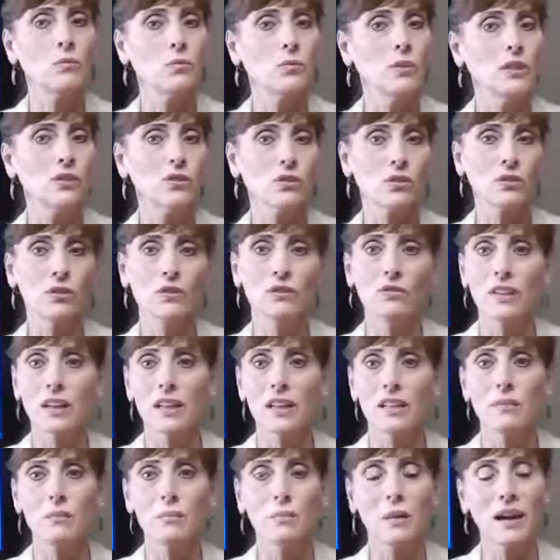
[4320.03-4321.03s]
we
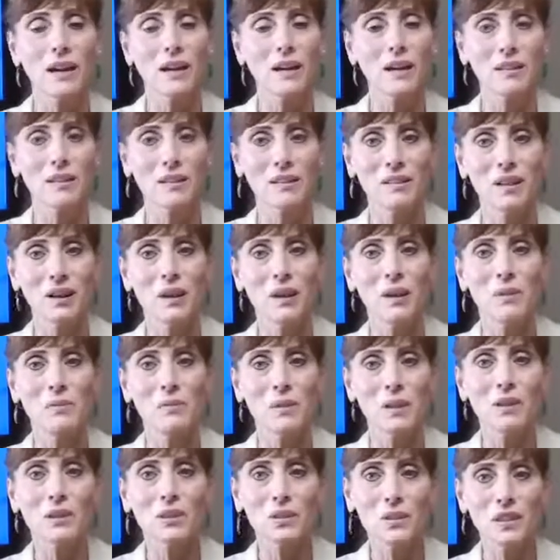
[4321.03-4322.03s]
surveyed my
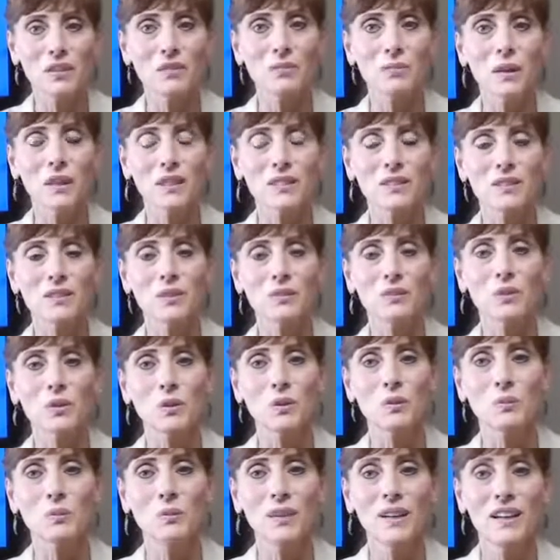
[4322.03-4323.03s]
um, integrative medicine
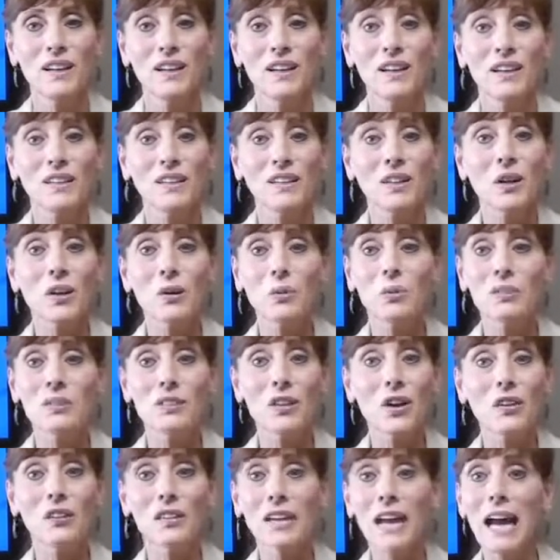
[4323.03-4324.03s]
group, there
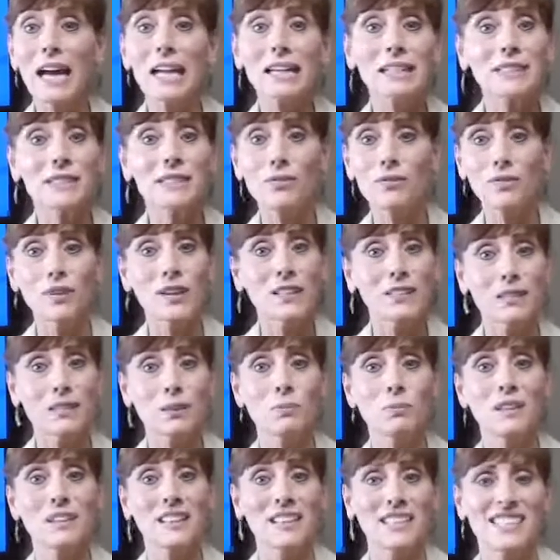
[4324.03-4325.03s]
was all kinds of
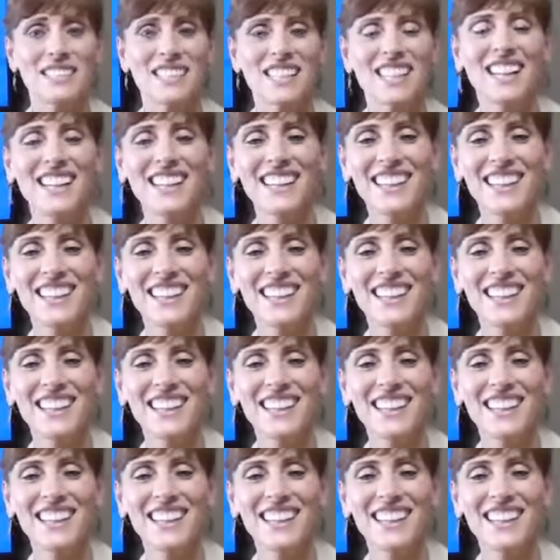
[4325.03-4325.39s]
recipes.